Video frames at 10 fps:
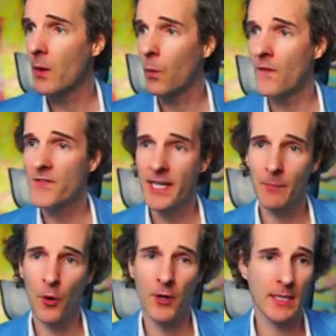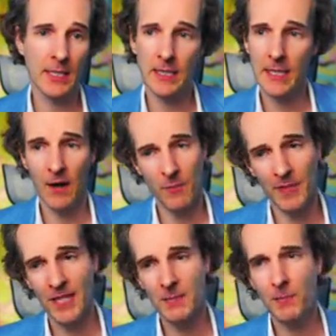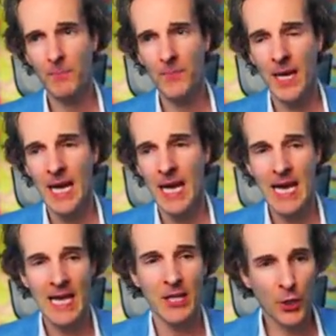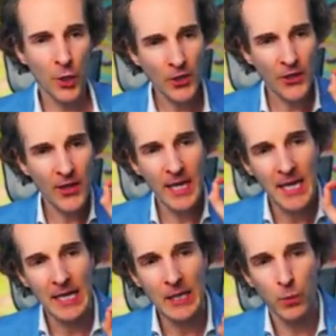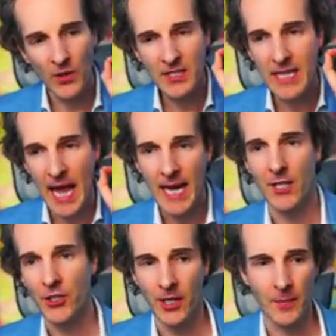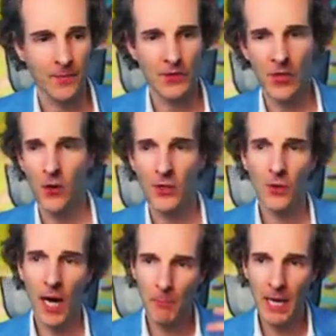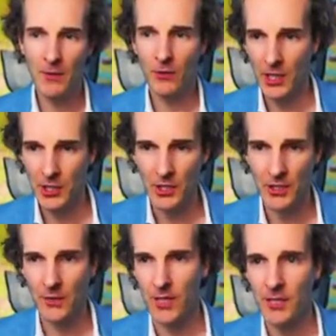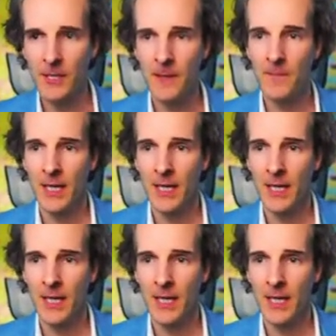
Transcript: One data point isn't enough, but it. The good thing here, it wasn't energy, so you can't blame the Russians for this.